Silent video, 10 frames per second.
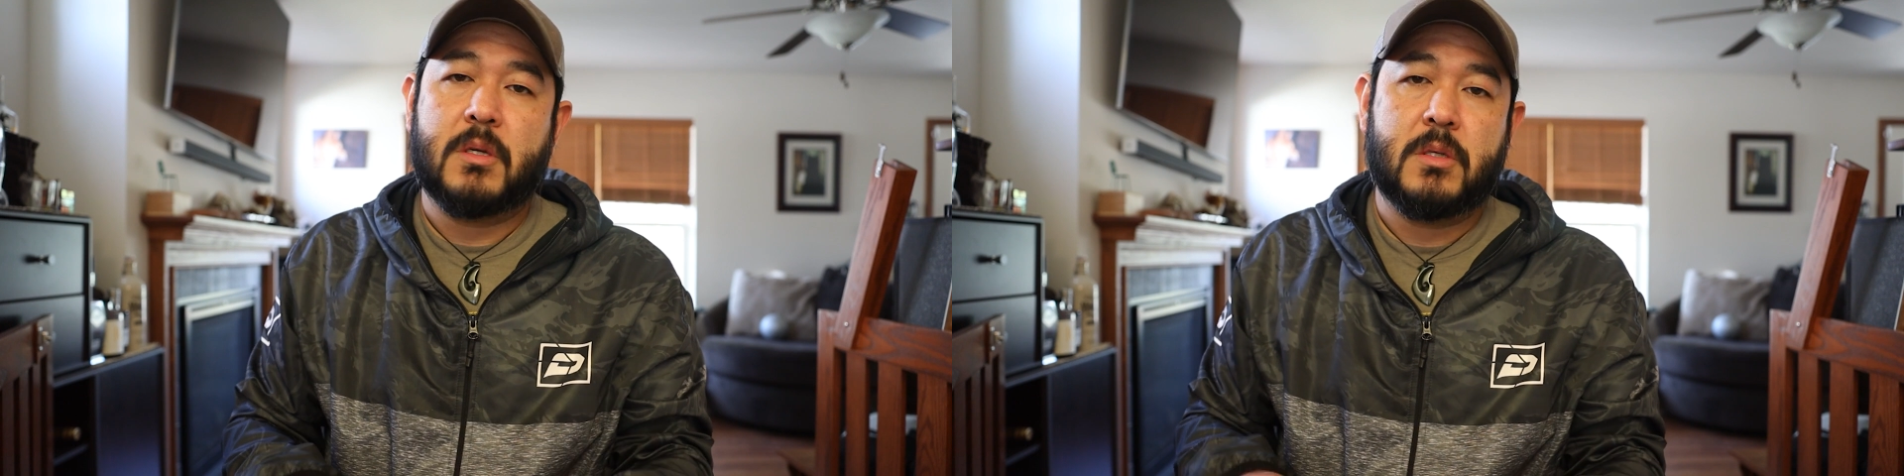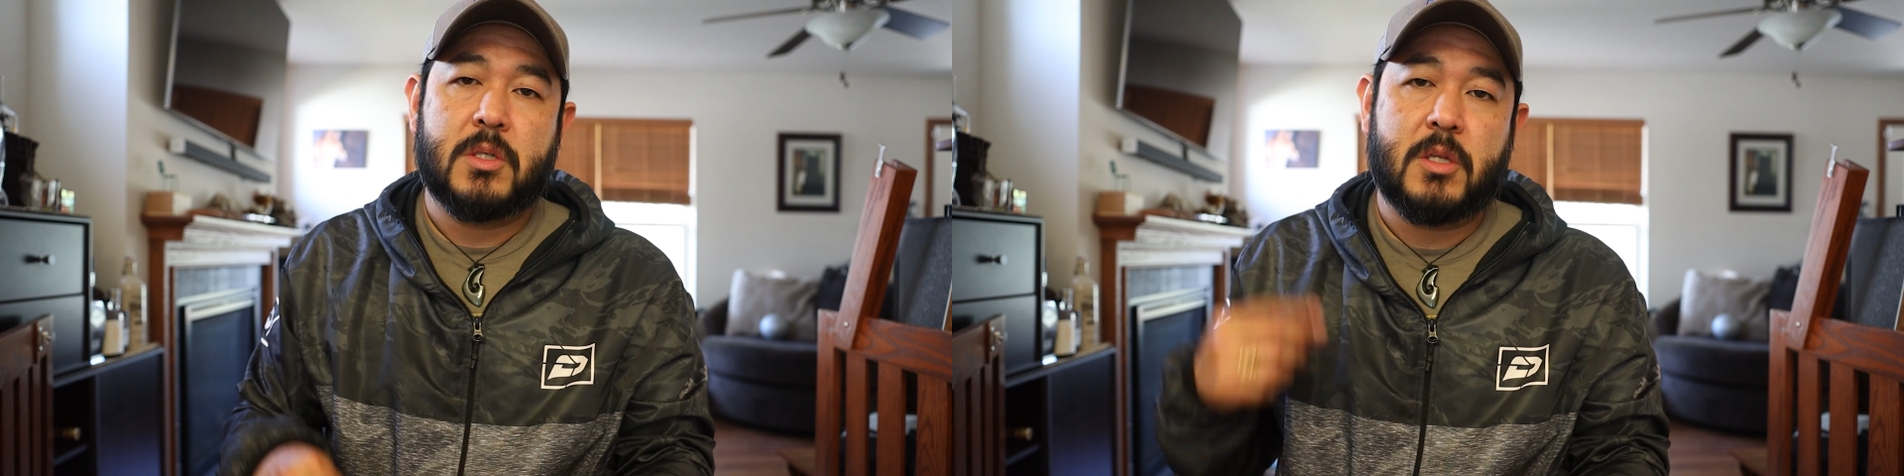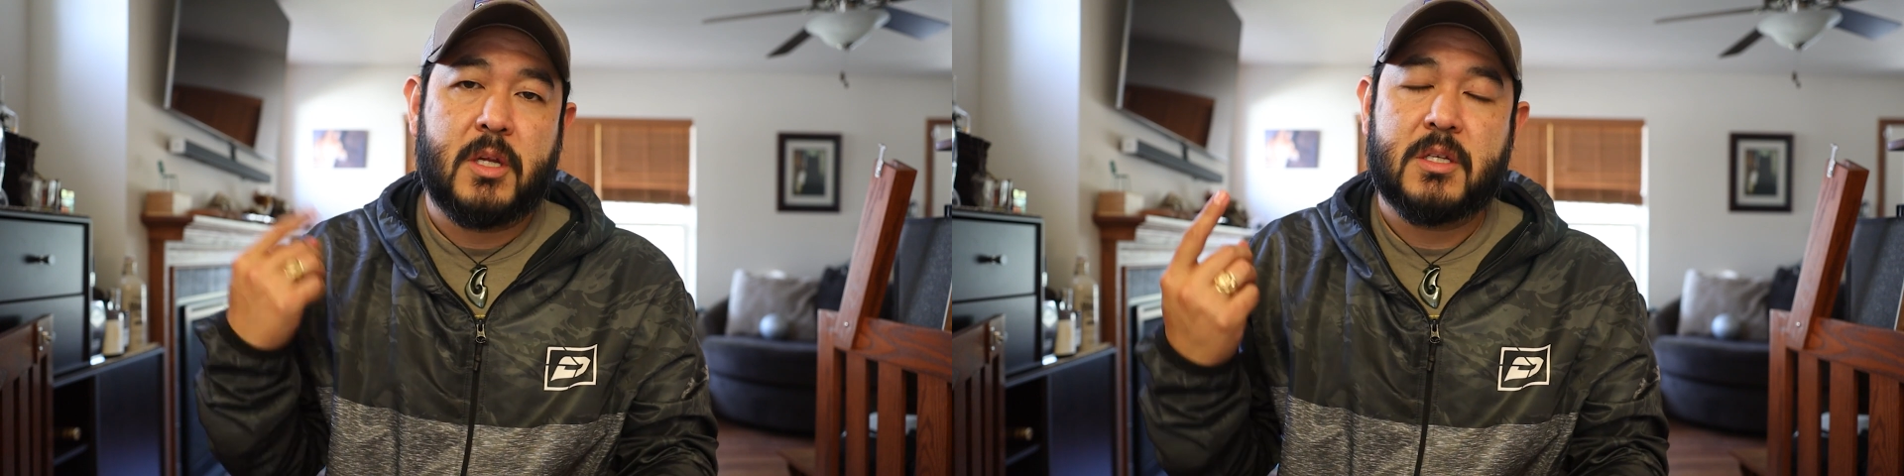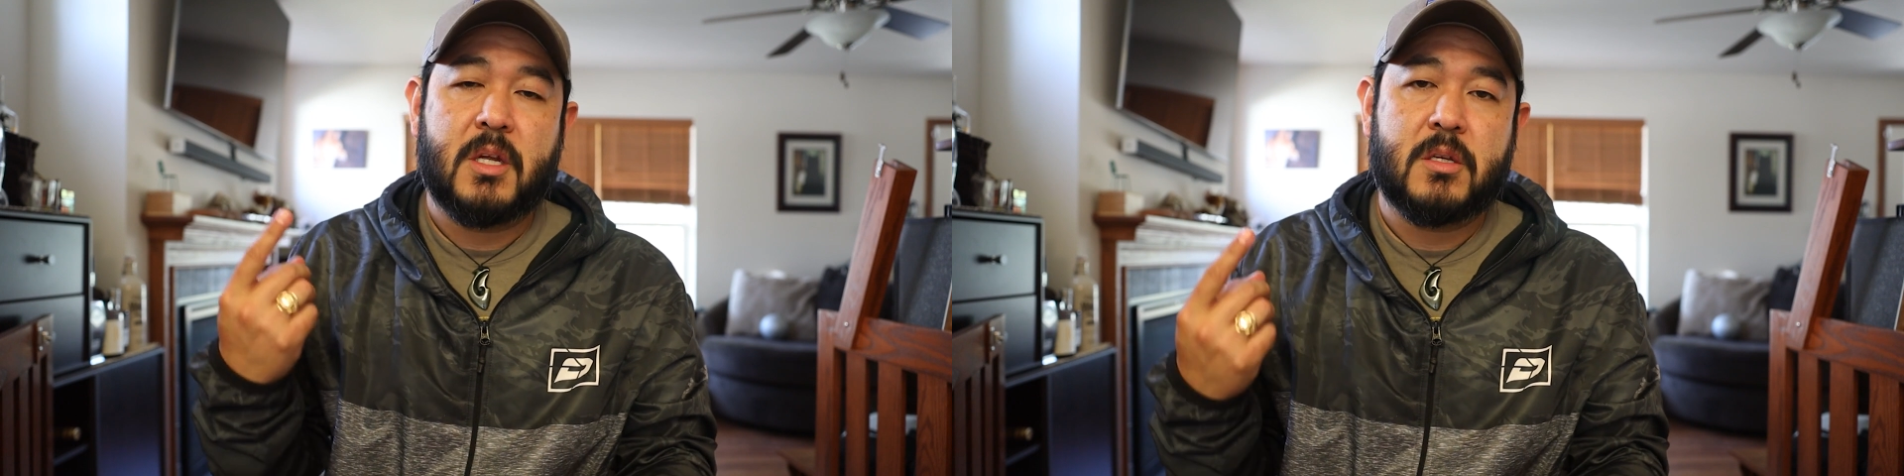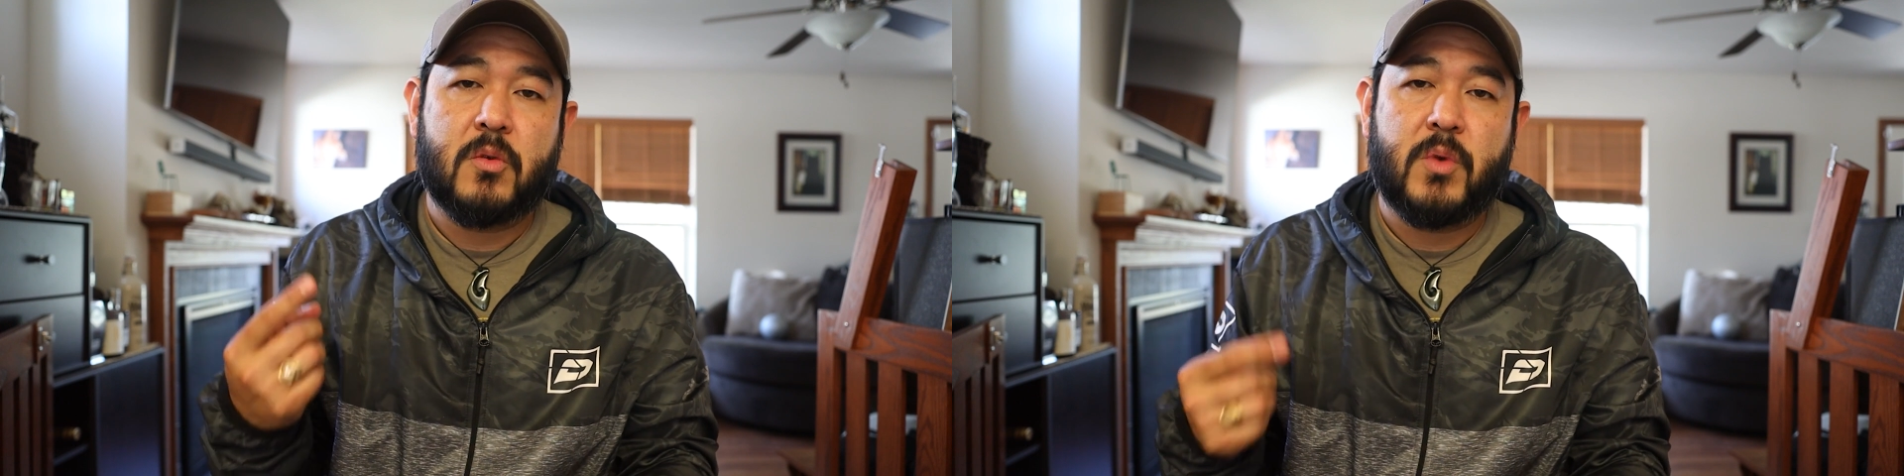So let's
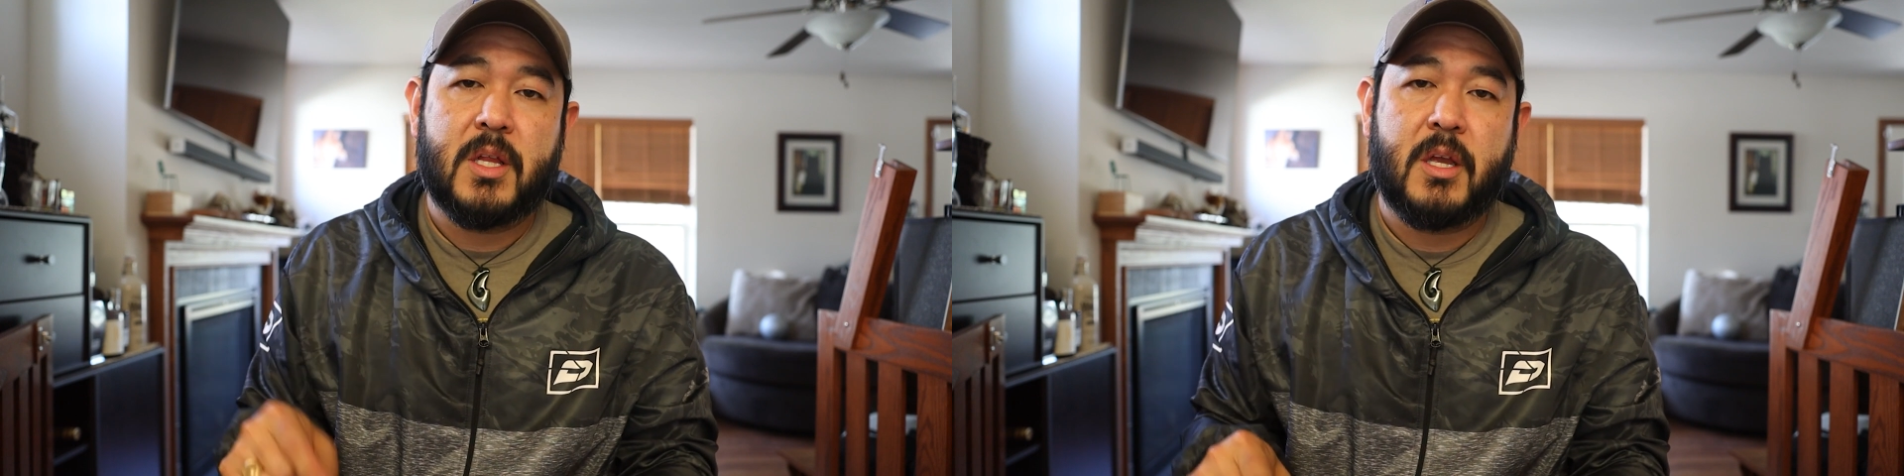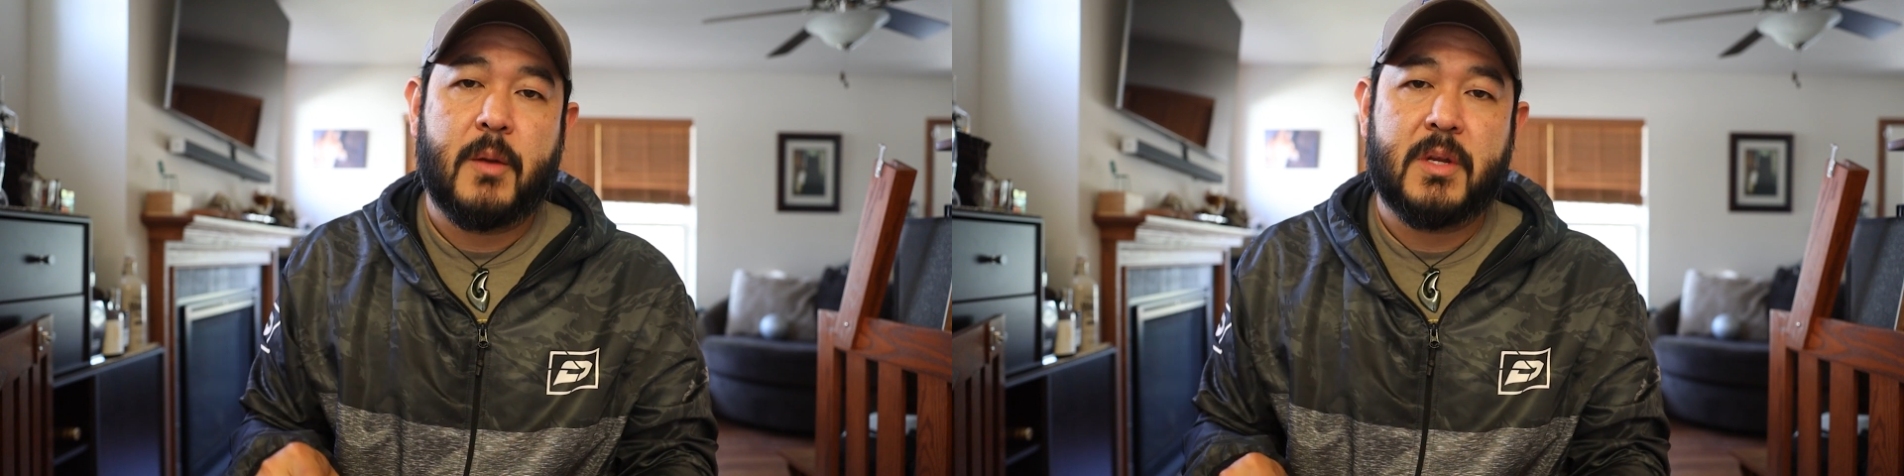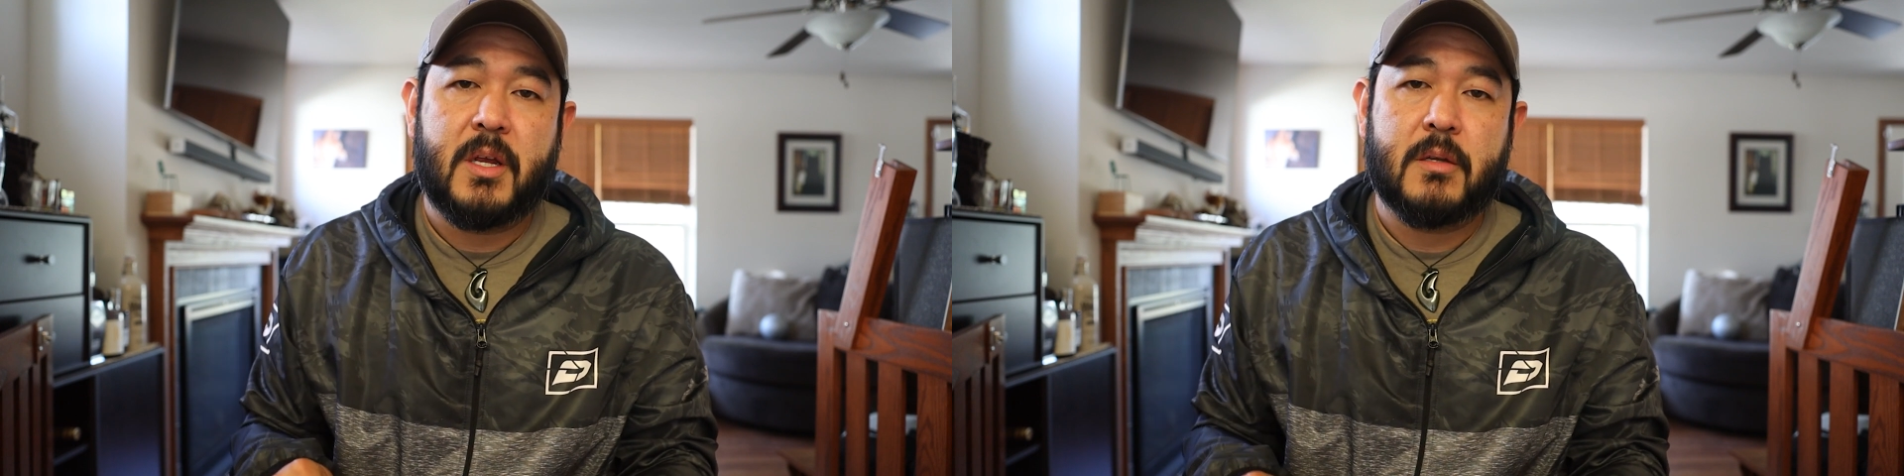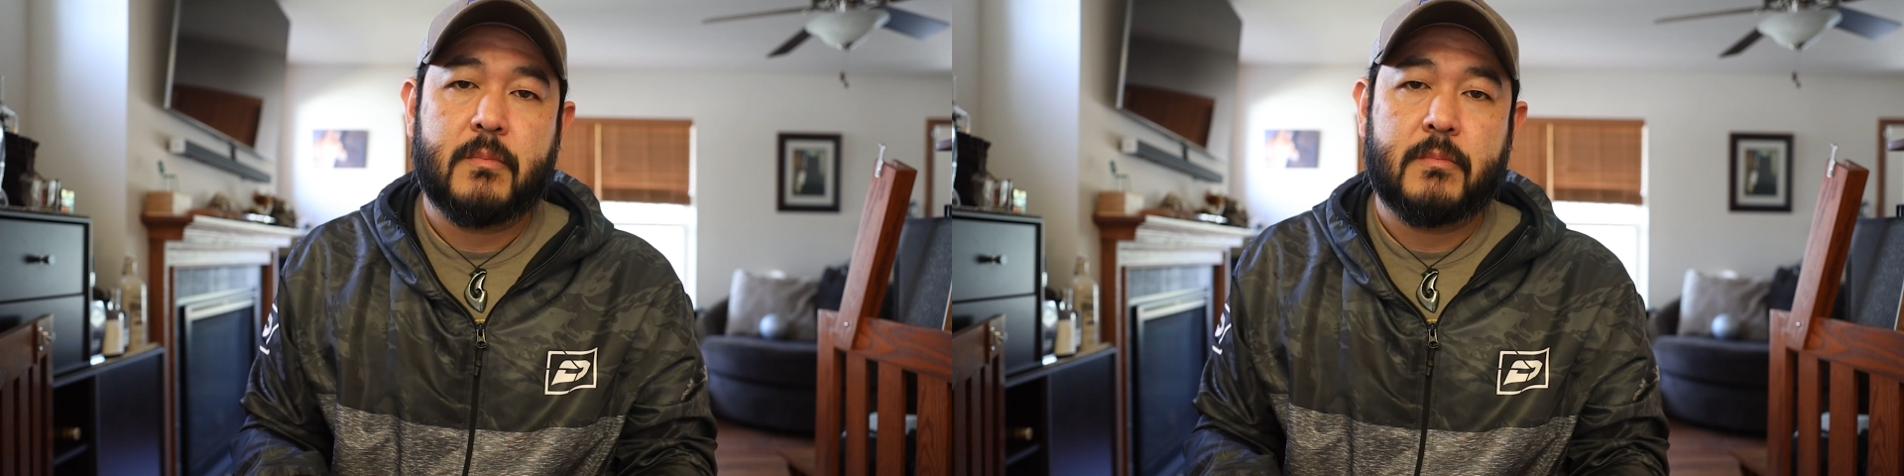get to the weekly update.